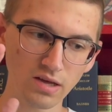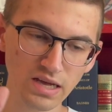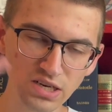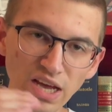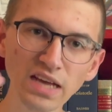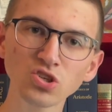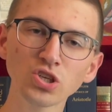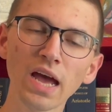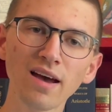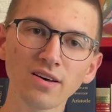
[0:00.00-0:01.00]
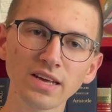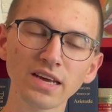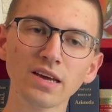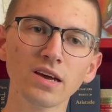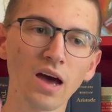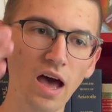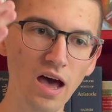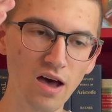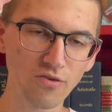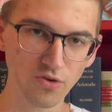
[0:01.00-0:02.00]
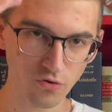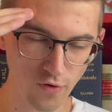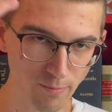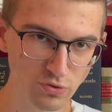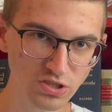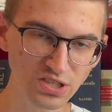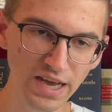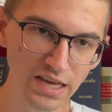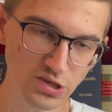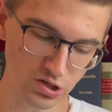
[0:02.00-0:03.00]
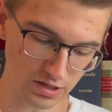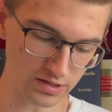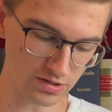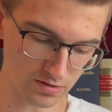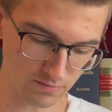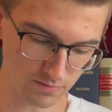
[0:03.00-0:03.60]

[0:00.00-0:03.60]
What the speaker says: intentionality, of representationalism.